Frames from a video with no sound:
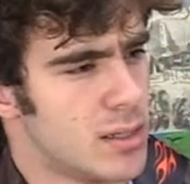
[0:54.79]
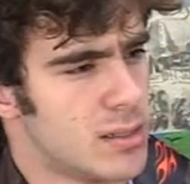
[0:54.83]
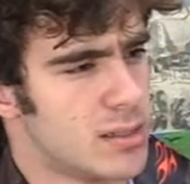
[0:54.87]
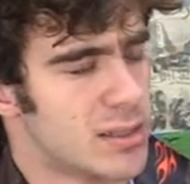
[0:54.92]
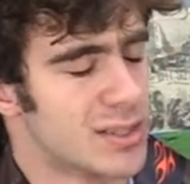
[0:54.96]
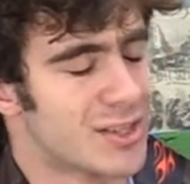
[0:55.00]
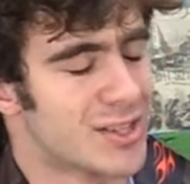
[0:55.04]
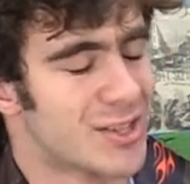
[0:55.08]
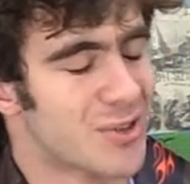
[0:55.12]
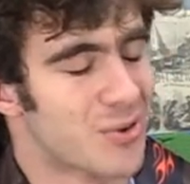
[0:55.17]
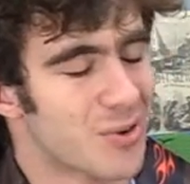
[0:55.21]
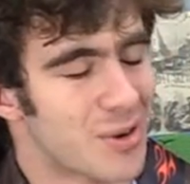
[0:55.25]

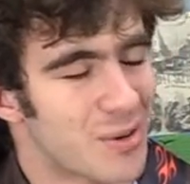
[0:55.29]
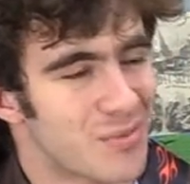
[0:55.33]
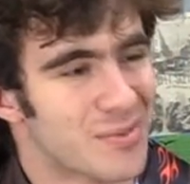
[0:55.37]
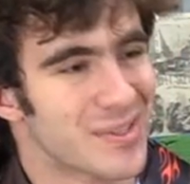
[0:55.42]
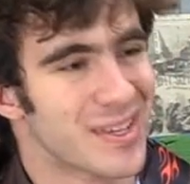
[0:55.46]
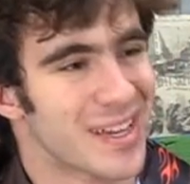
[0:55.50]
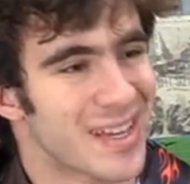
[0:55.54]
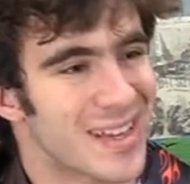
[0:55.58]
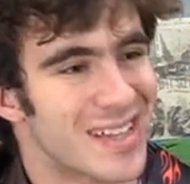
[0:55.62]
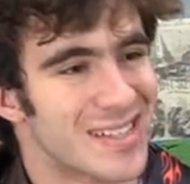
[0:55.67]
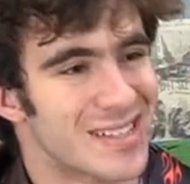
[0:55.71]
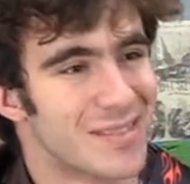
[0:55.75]
And she rips
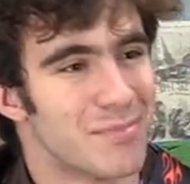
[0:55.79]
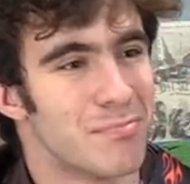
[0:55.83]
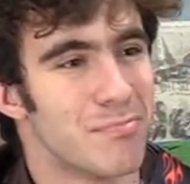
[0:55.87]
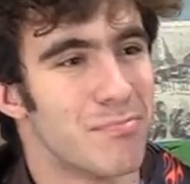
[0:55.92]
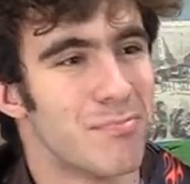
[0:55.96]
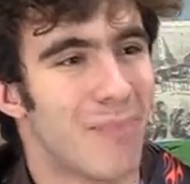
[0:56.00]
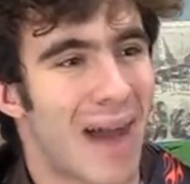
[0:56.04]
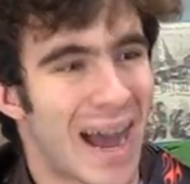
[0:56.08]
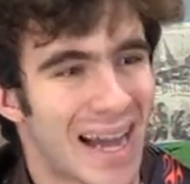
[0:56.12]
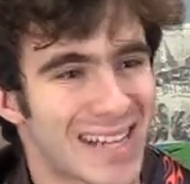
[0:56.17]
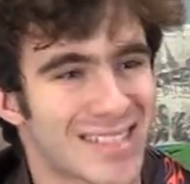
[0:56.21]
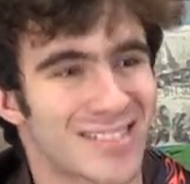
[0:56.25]
like this
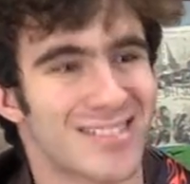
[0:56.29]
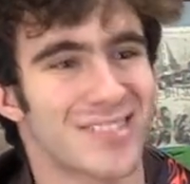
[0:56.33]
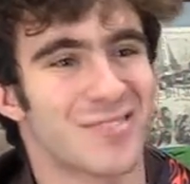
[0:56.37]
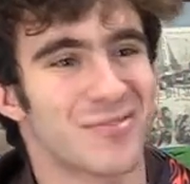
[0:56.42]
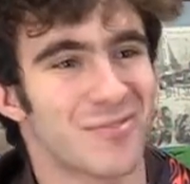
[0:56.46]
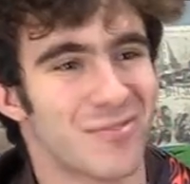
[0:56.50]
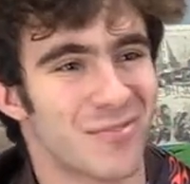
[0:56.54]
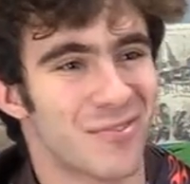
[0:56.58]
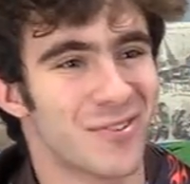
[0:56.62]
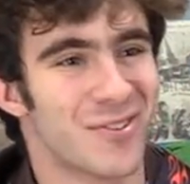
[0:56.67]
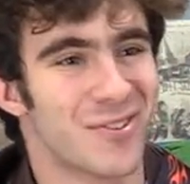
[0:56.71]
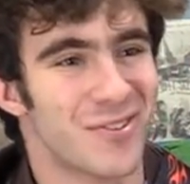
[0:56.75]

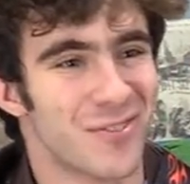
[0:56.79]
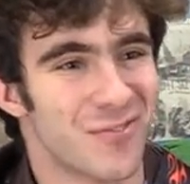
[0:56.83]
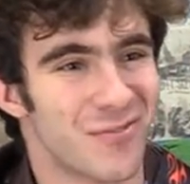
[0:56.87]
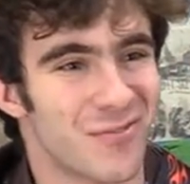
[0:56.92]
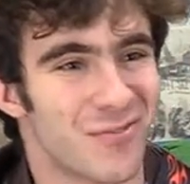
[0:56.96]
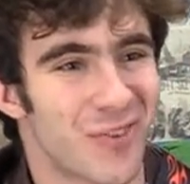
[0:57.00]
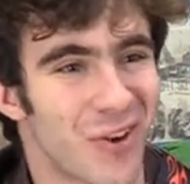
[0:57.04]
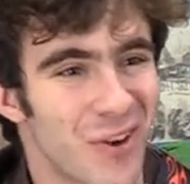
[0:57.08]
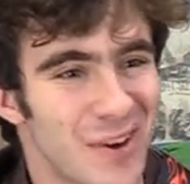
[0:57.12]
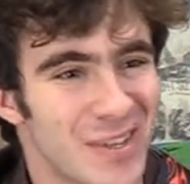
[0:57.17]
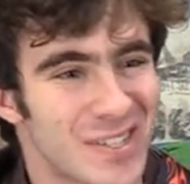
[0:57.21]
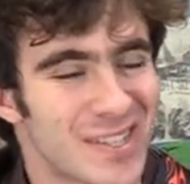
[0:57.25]
massive
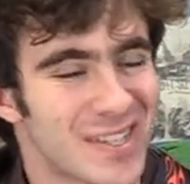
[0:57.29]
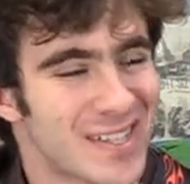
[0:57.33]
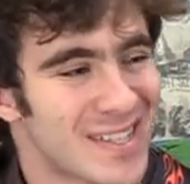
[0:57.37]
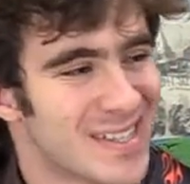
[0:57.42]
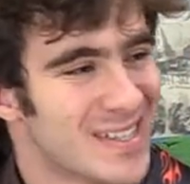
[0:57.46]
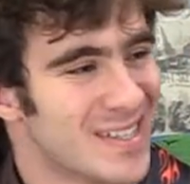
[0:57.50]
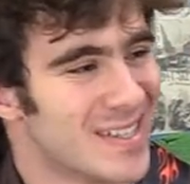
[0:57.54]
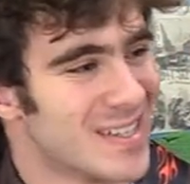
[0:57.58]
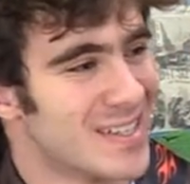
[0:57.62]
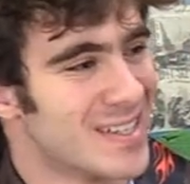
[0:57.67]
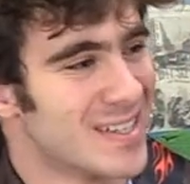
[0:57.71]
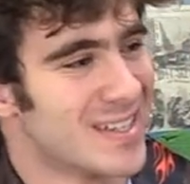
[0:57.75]
fart.
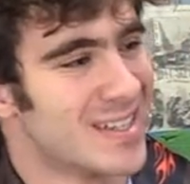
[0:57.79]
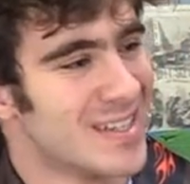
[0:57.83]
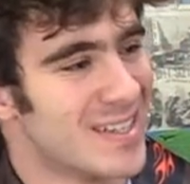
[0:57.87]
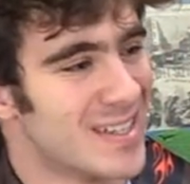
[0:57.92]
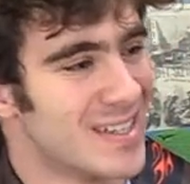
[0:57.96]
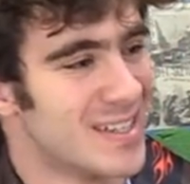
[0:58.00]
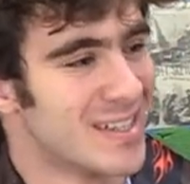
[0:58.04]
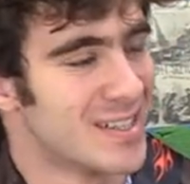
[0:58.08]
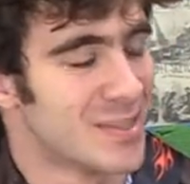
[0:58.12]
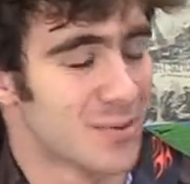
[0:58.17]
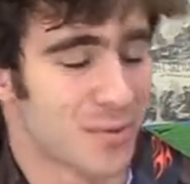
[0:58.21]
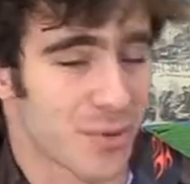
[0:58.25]

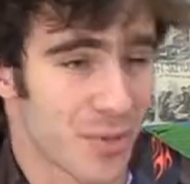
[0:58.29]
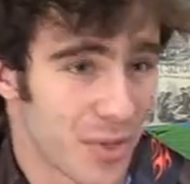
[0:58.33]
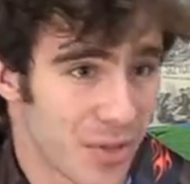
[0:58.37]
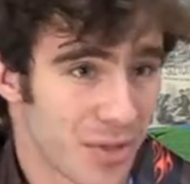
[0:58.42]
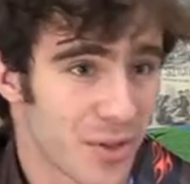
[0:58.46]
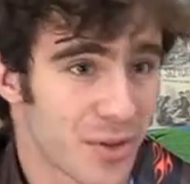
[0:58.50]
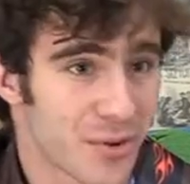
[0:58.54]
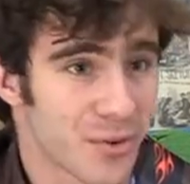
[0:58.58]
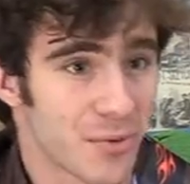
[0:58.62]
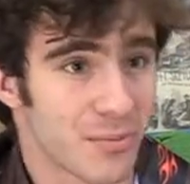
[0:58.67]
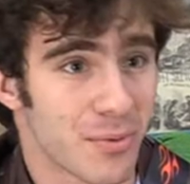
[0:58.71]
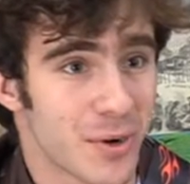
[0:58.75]
That's where the
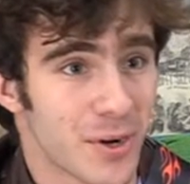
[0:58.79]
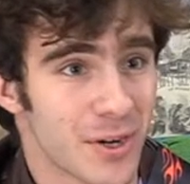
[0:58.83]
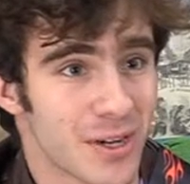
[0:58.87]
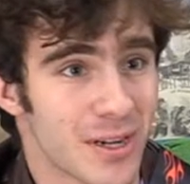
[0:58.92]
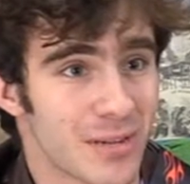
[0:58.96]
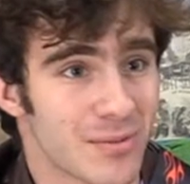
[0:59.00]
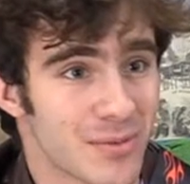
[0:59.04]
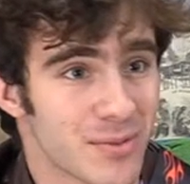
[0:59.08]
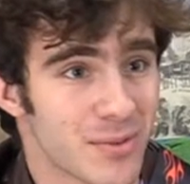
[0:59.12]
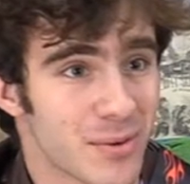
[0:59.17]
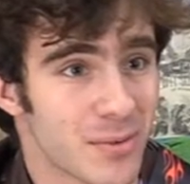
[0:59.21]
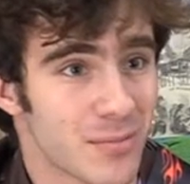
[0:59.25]
thunder part
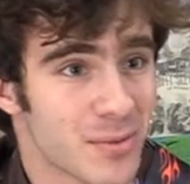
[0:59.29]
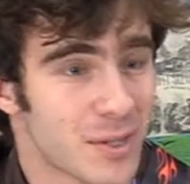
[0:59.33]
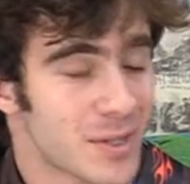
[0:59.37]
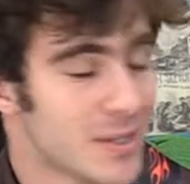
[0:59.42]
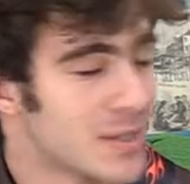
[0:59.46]
comes from